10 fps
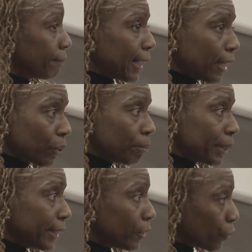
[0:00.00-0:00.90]
followed
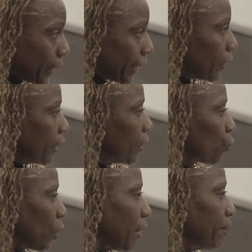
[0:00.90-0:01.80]
me so they could then
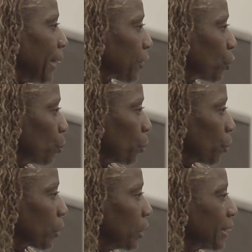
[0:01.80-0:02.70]
drive back to work.